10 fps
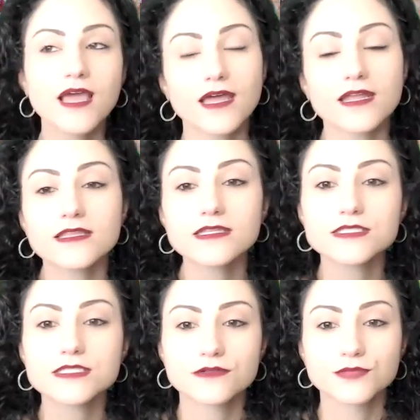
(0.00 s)
And I think
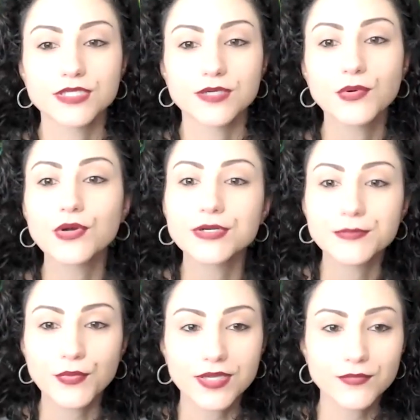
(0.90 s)
that's a really
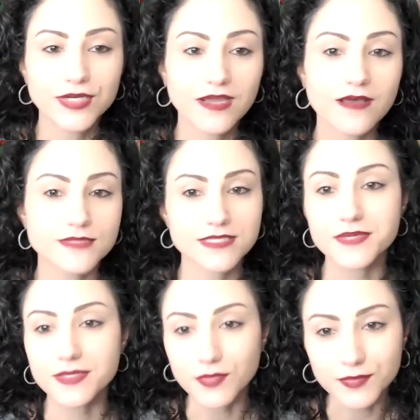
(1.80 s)
important point when it comes to the
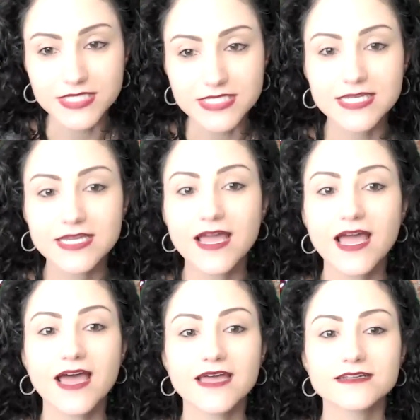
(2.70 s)
people pleasing.
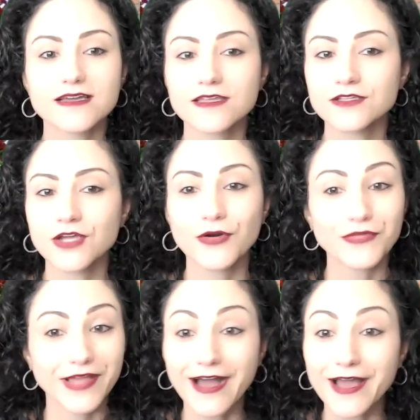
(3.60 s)
And
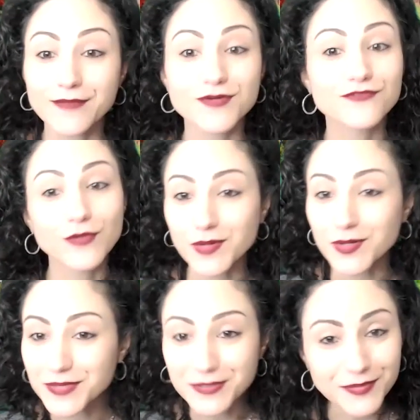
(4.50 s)
like I'm a former
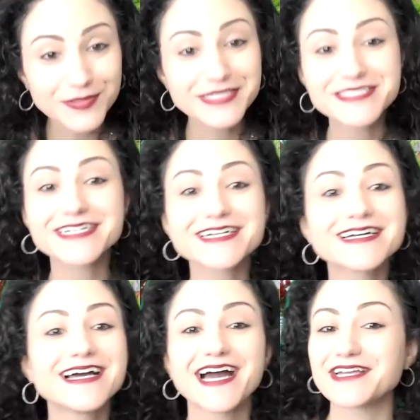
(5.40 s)
people pleaser.
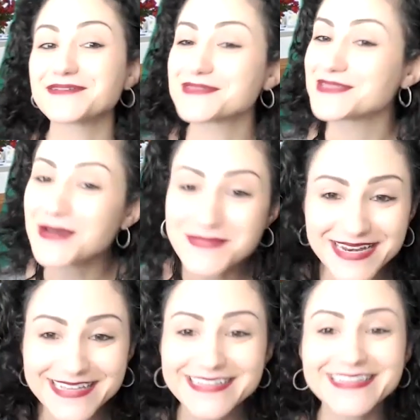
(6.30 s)
I know so
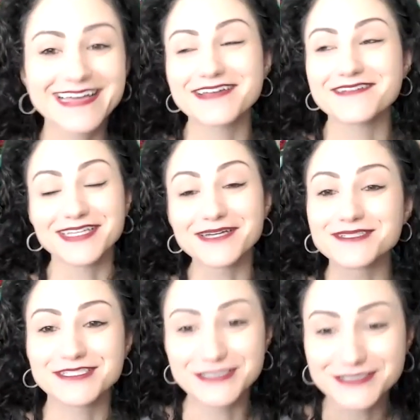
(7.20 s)
many. I feel like we
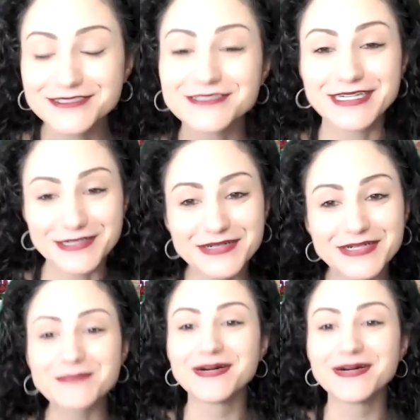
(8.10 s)
should create a group.